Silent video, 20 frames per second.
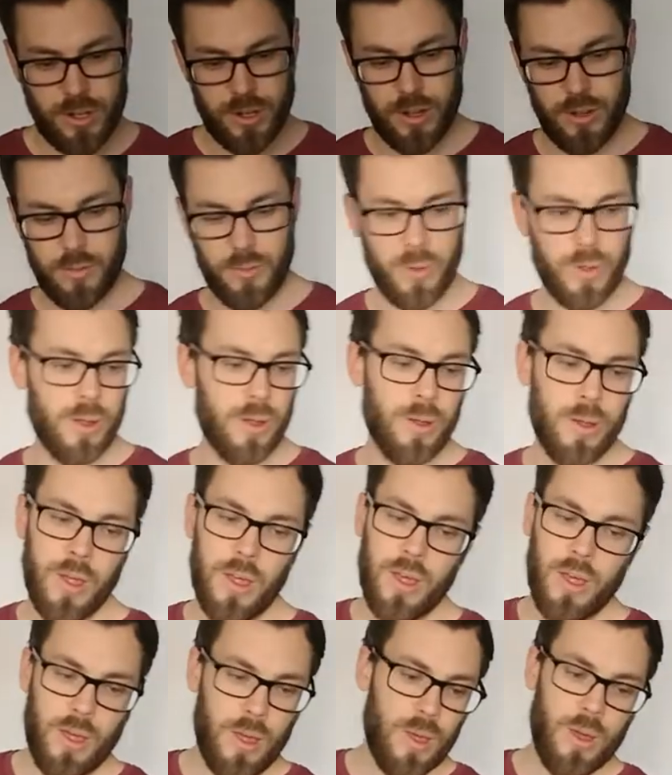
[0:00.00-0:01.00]
you know, but
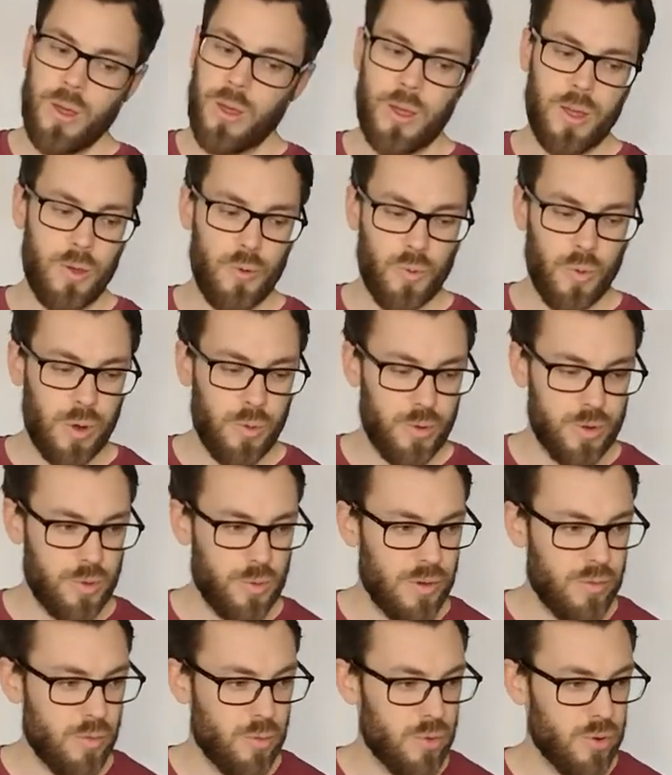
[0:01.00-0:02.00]
why would
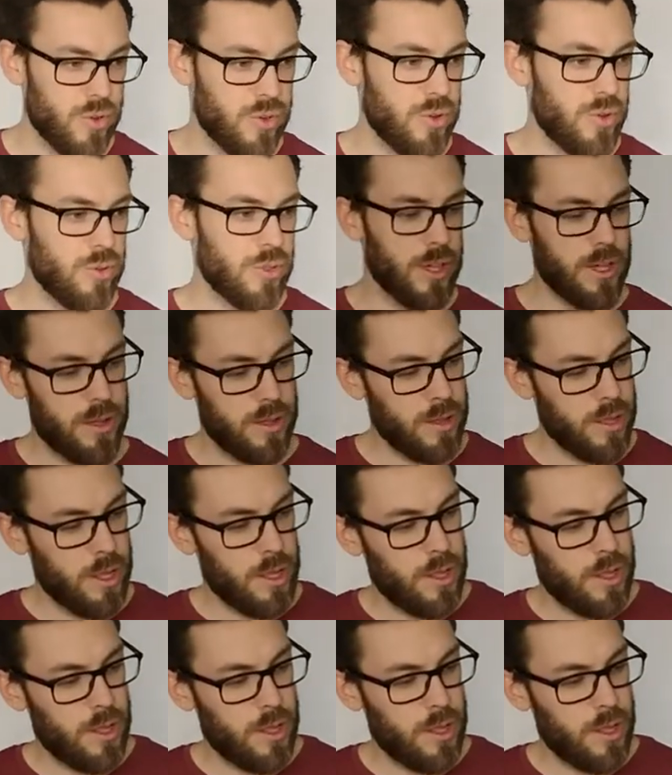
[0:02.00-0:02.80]
you ever want to do that?